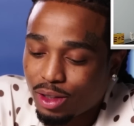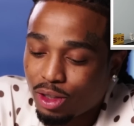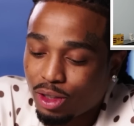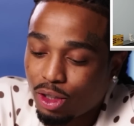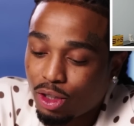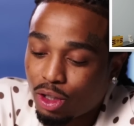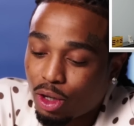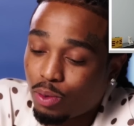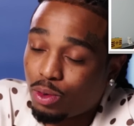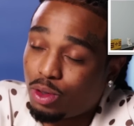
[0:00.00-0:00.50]

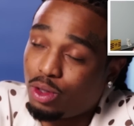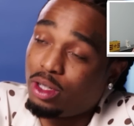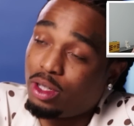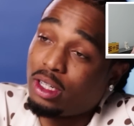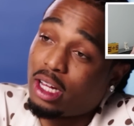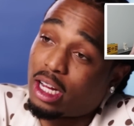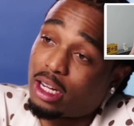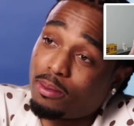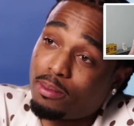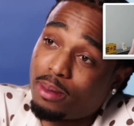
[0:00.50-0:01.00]
You know when you
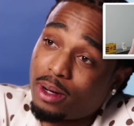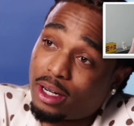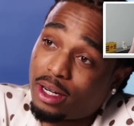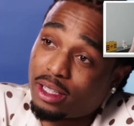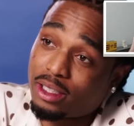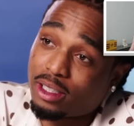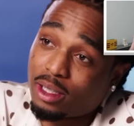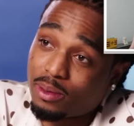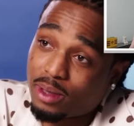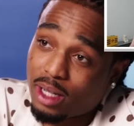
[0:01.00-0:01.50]
eat like a
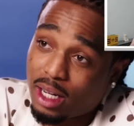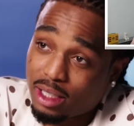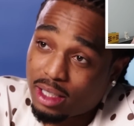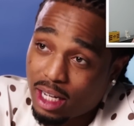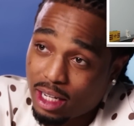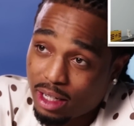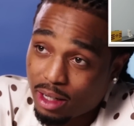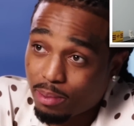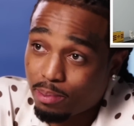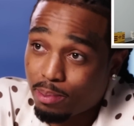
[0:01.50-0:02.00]
burger,
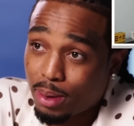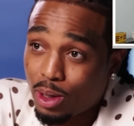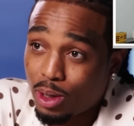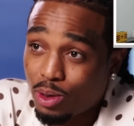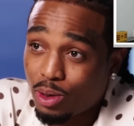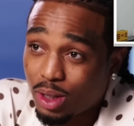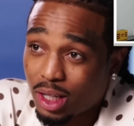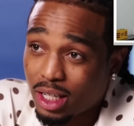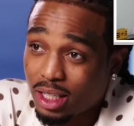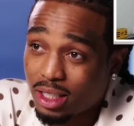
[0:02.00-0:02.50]
sometimes like the
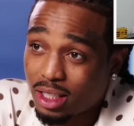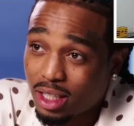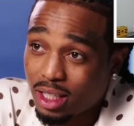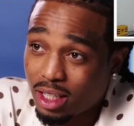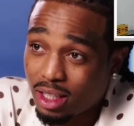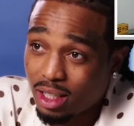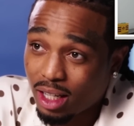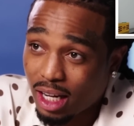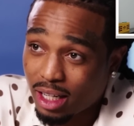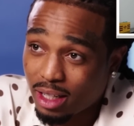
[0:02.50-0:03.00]
bone gets
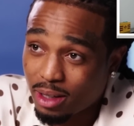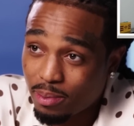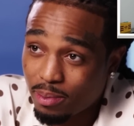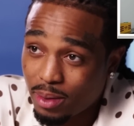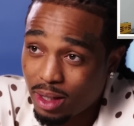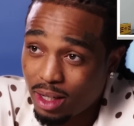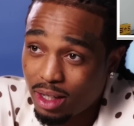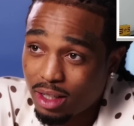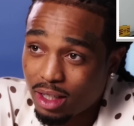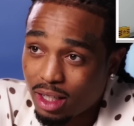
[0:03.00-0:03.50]
in like the
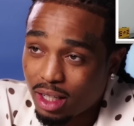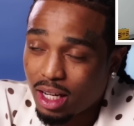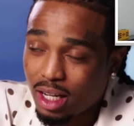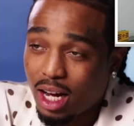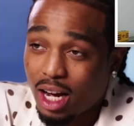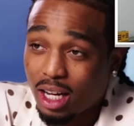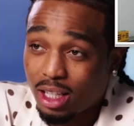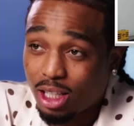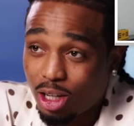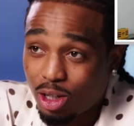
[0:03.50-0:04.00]
meat.
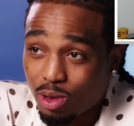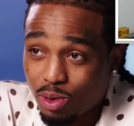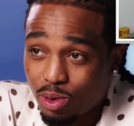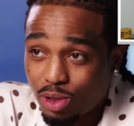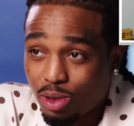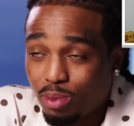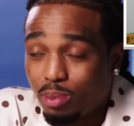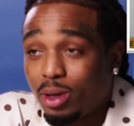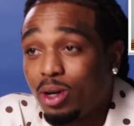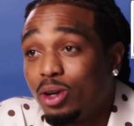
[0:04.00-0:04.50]
I thought it
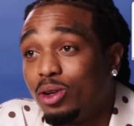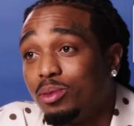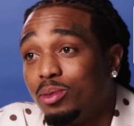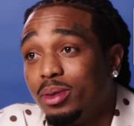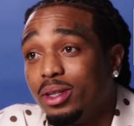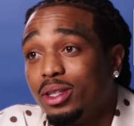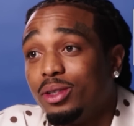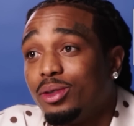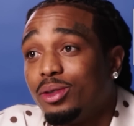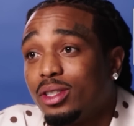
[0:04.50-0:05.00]
was a
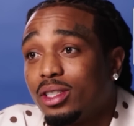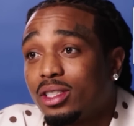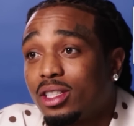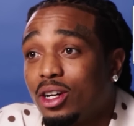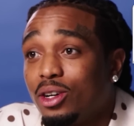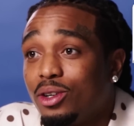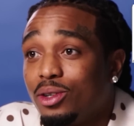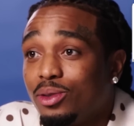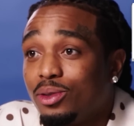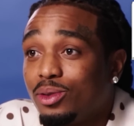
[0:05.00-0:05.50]
bone, but it was a
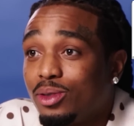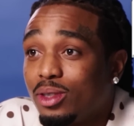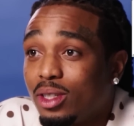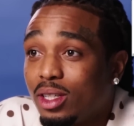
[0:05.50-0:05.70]
stone.